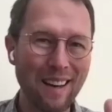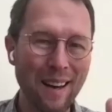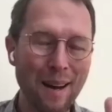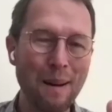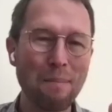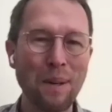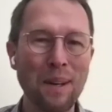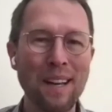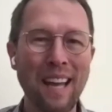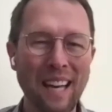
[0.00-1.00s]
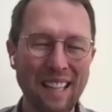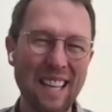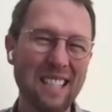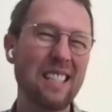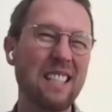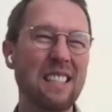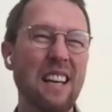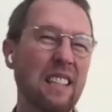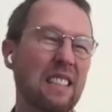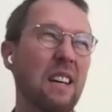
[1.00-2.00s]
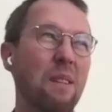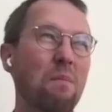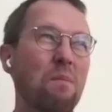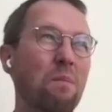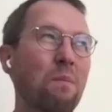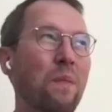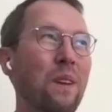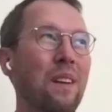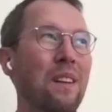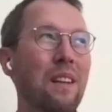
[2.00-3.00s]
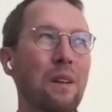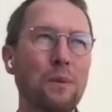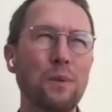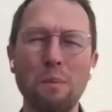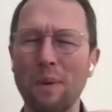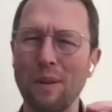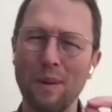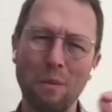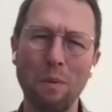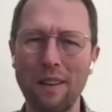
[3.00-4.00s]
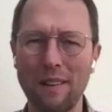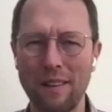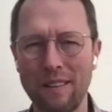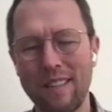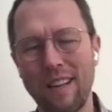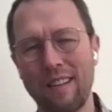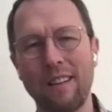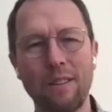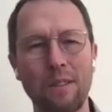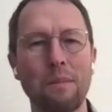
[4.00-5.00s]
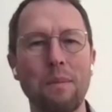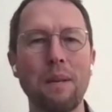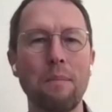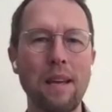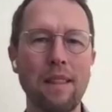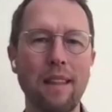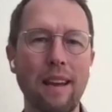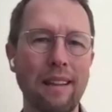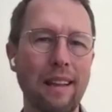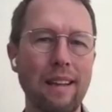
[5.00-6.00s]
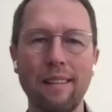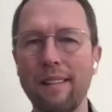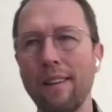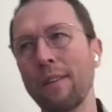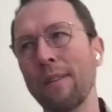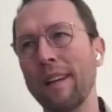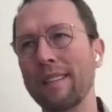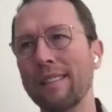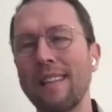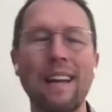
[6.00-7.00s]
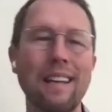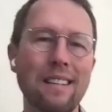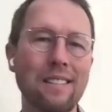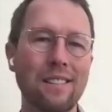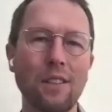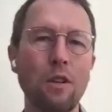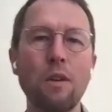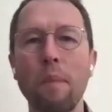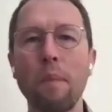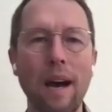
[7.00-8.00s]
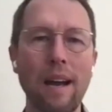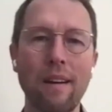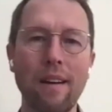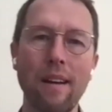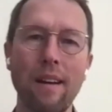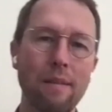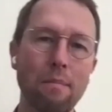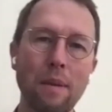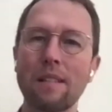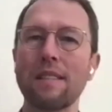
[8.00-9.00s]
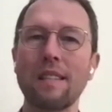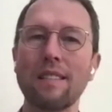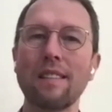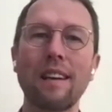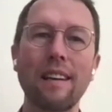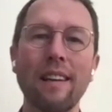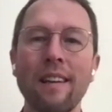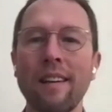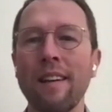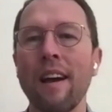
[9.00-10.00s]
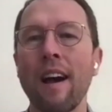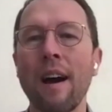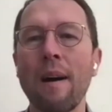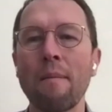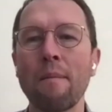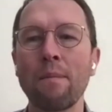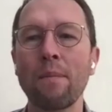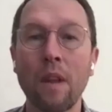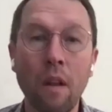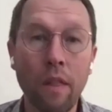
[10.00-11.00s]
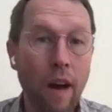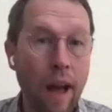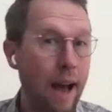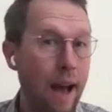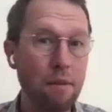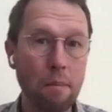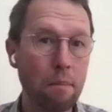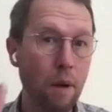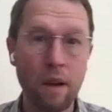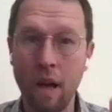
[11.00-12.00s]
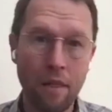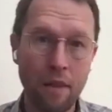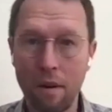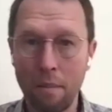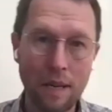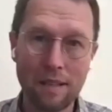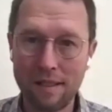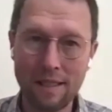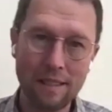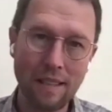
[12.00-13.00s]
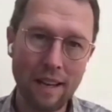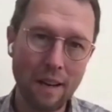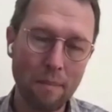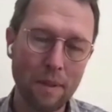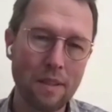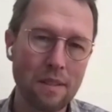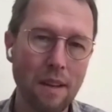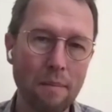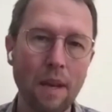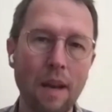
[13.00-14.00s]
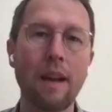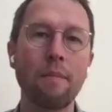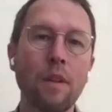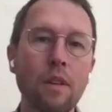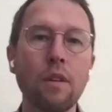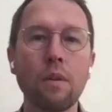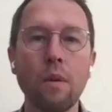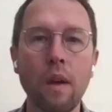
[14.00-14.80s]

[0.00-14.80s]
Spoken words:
up, and unless it's like some super weird technical B2B thing that like a scientist couldn't buy on a B2C site, they'll have another B2C site up at the same time to do